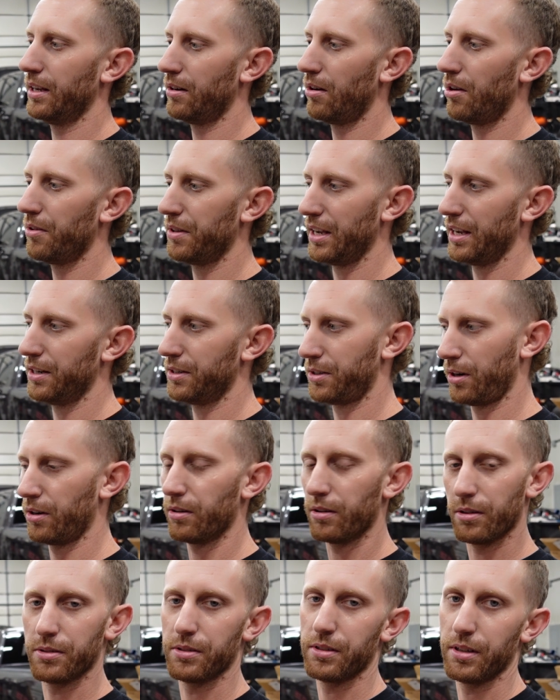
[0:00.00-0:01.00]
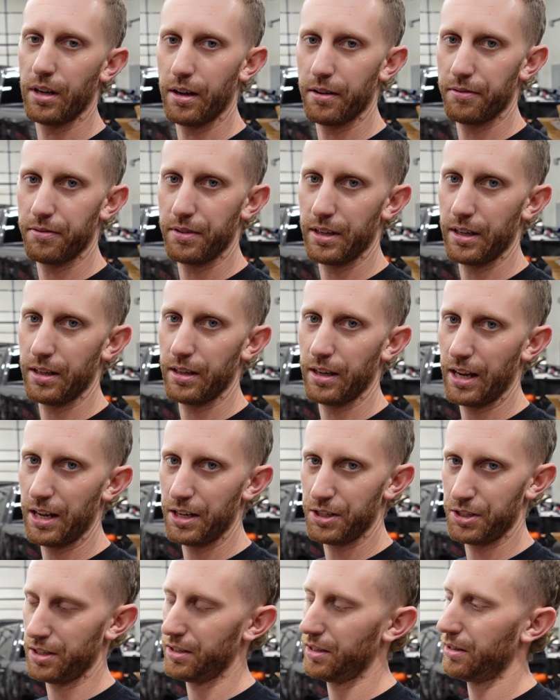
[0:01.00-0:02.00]
and all the internals of the
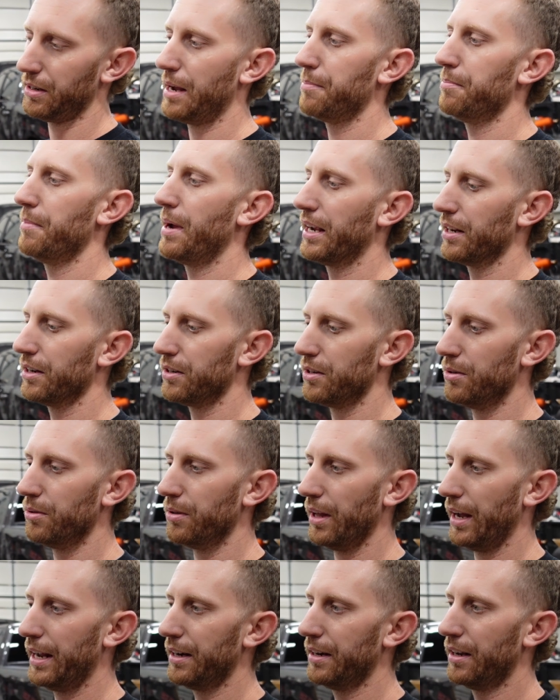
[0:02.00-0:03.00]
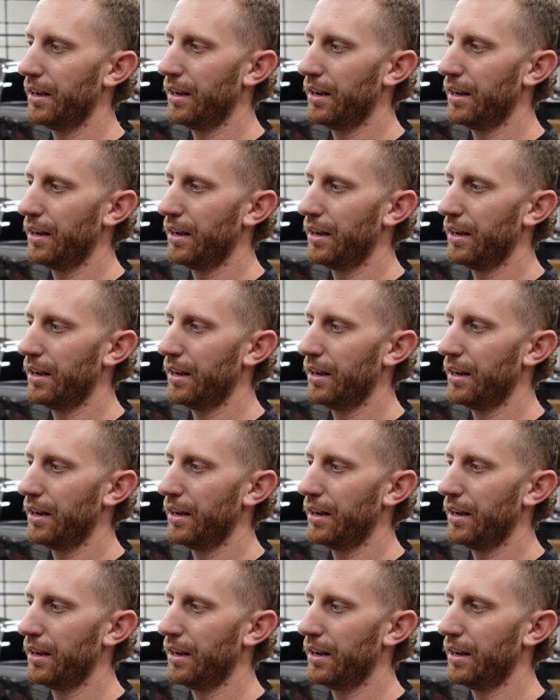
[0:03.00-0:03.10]
engine to make it do that.